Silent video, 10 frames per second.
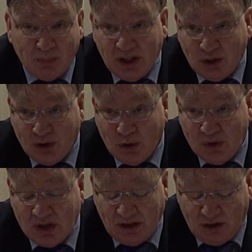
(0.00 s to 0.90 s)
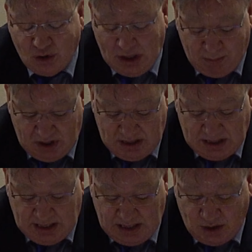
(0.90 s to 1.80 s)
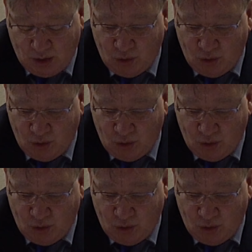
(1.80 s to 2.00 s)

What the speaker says: by introducing the Japanese case